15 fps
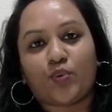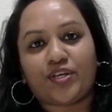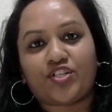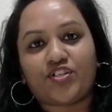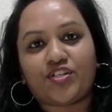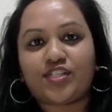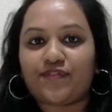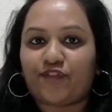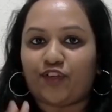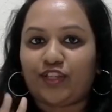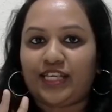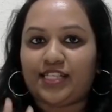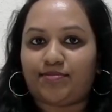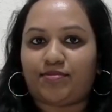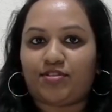questions for
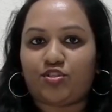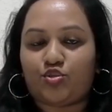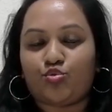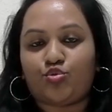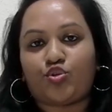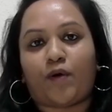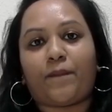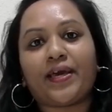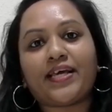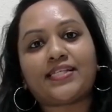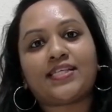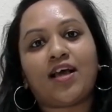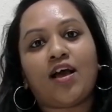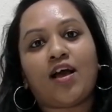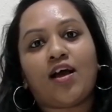these two
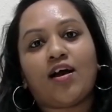topics.